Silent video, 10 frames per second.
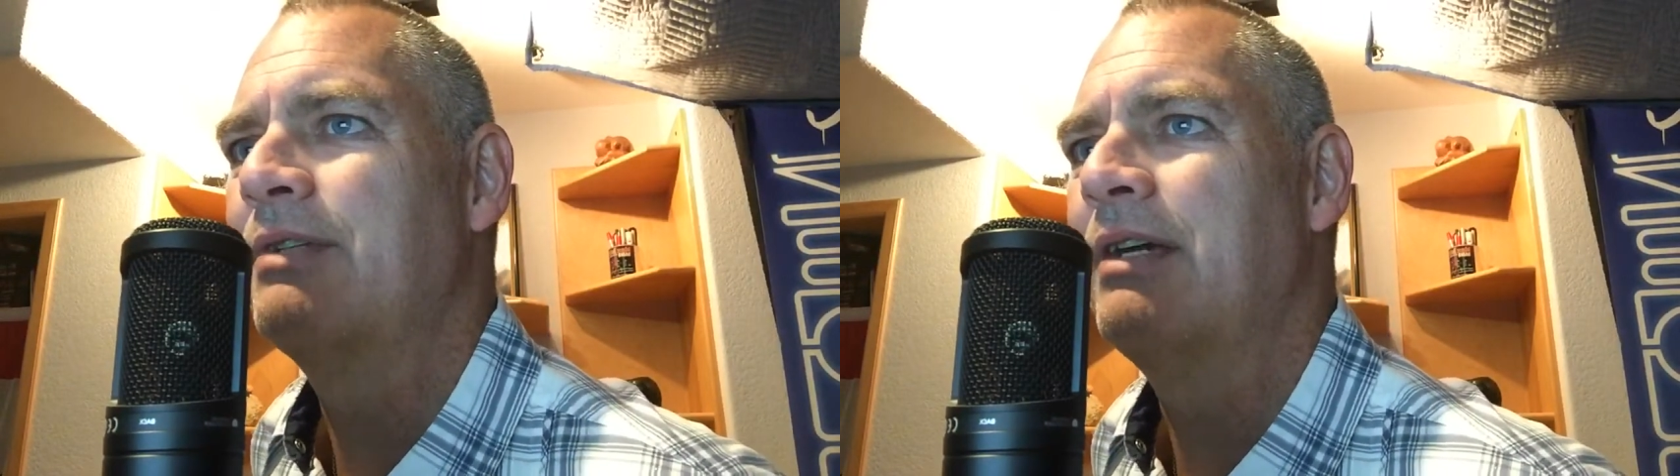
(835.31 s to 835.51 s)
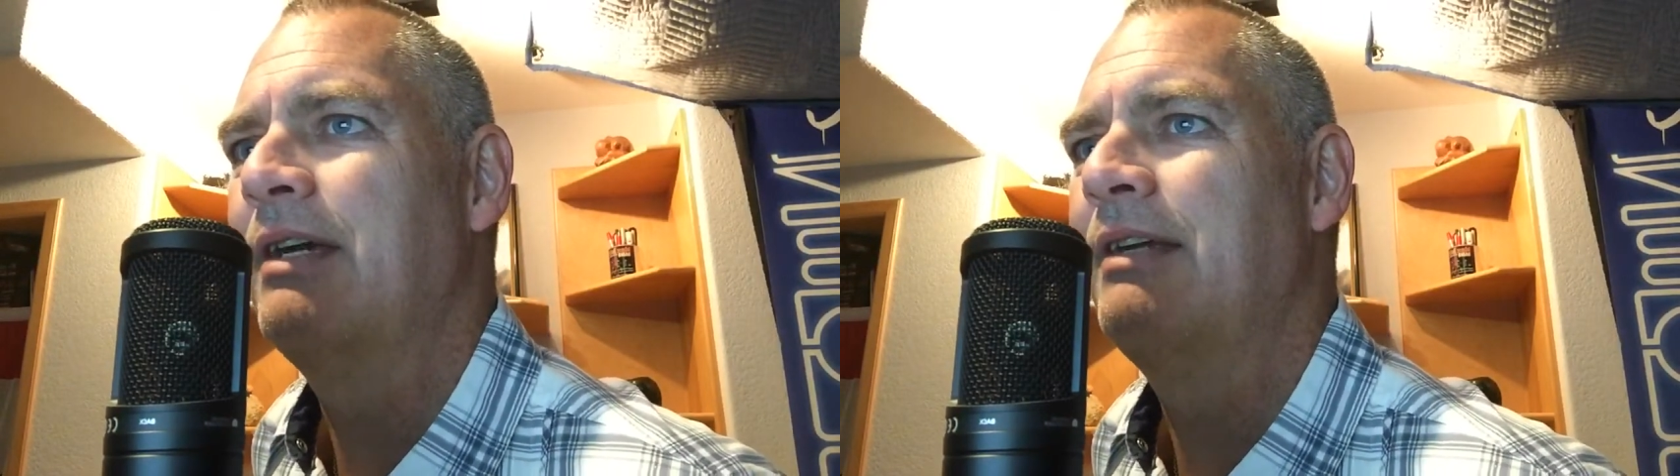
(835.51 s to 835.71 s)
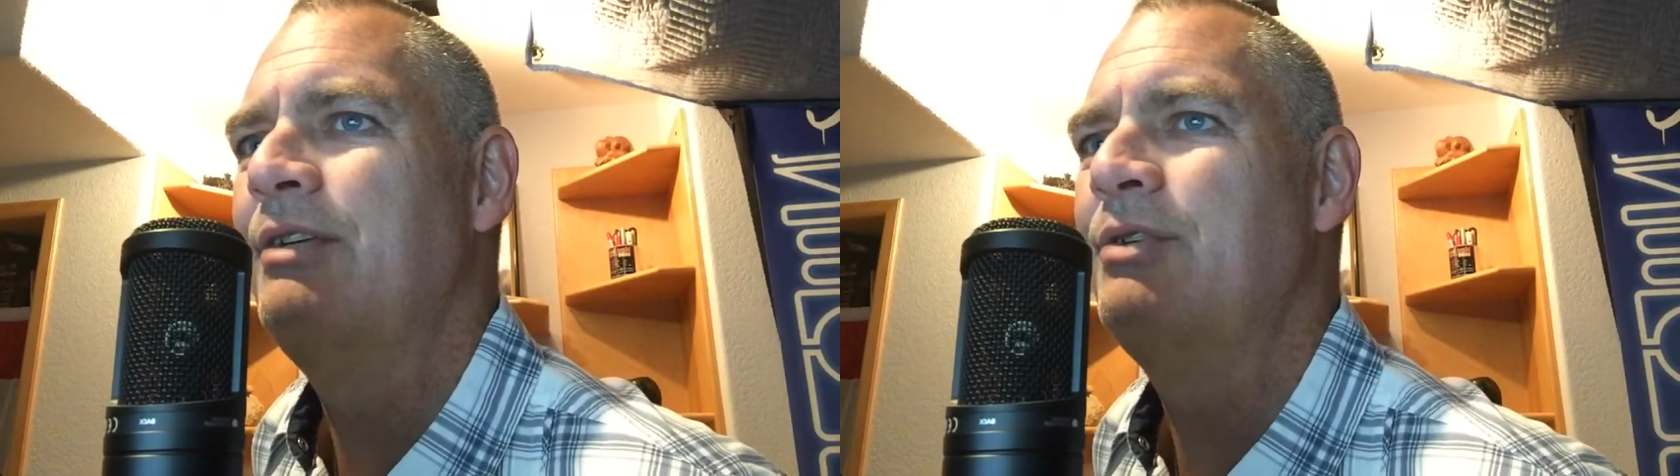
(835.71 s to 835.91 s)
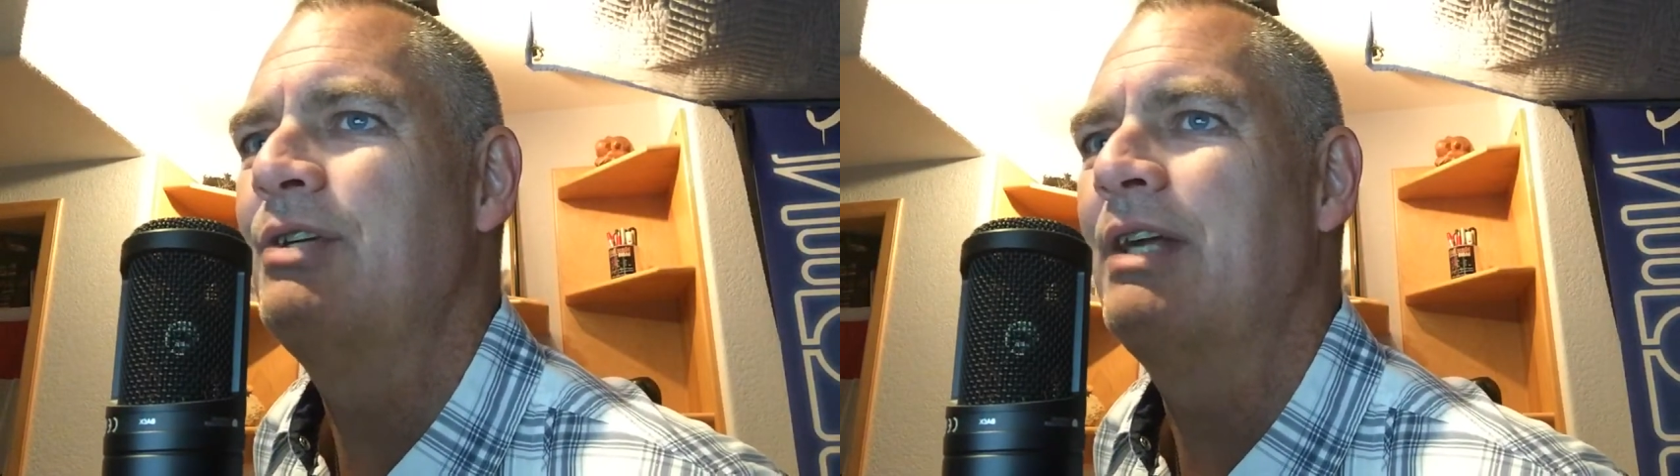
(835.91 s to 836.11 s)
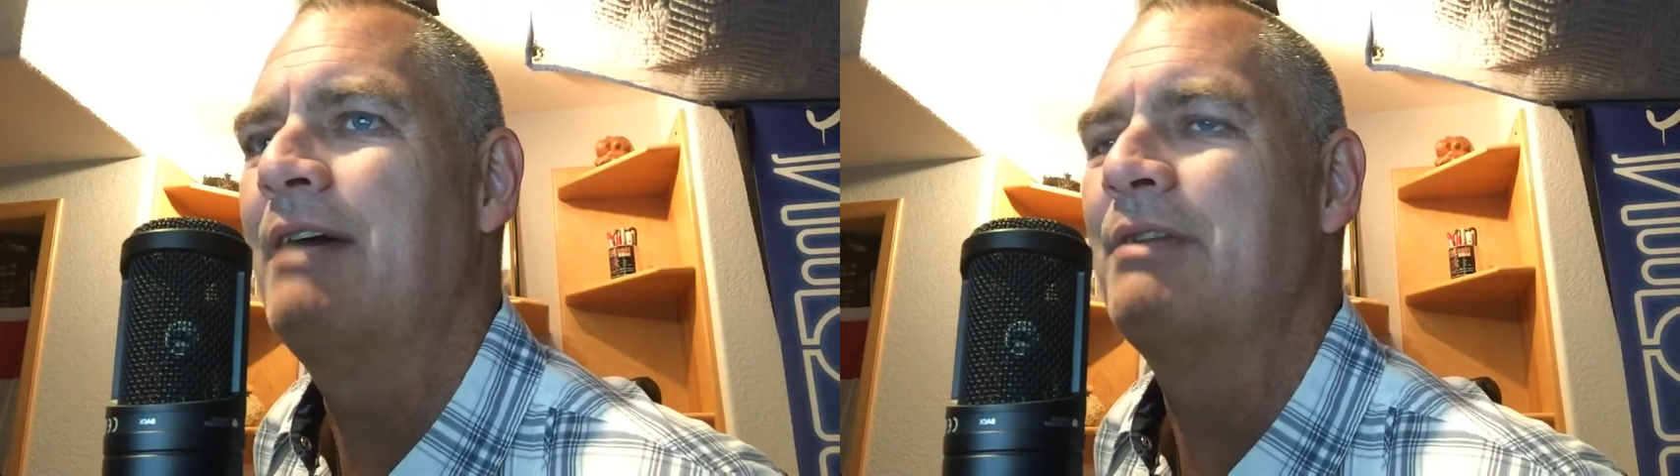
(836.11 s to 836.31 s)
and you
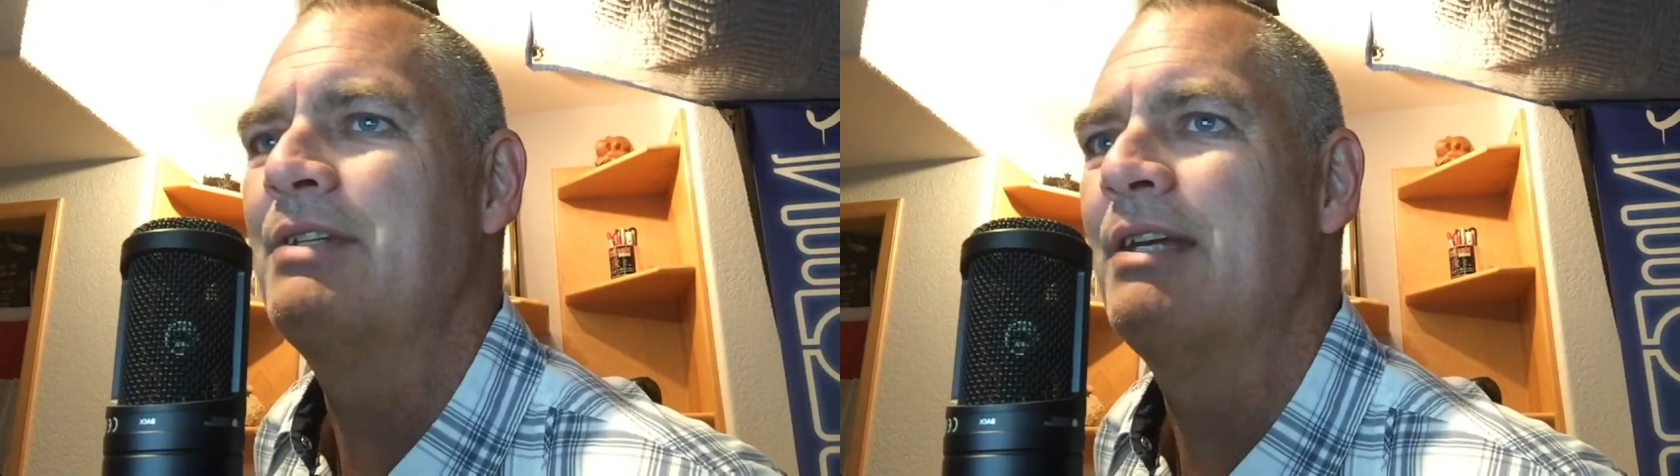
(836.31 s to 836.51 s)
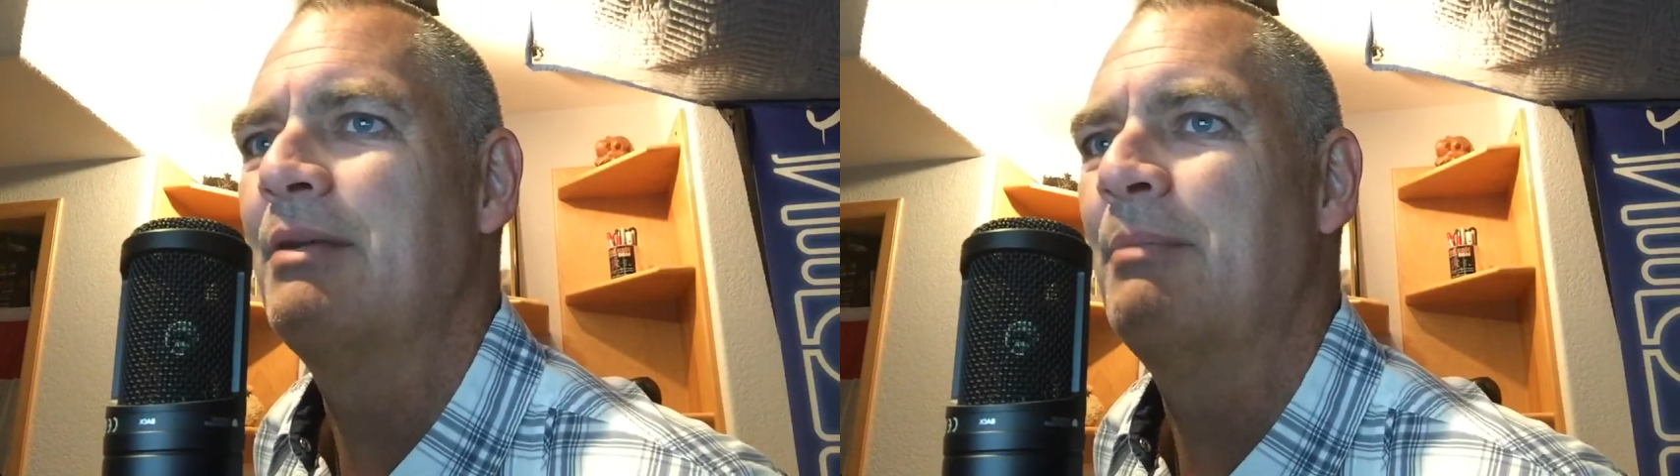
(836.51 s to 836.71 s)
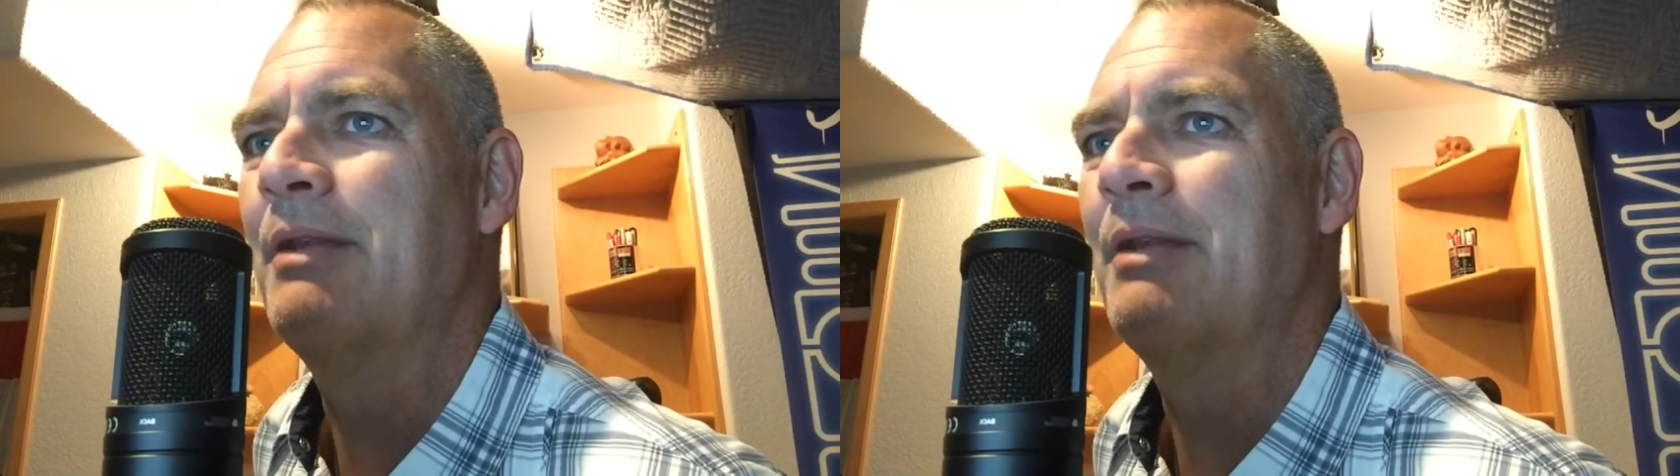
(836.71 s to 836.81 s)
should have to take them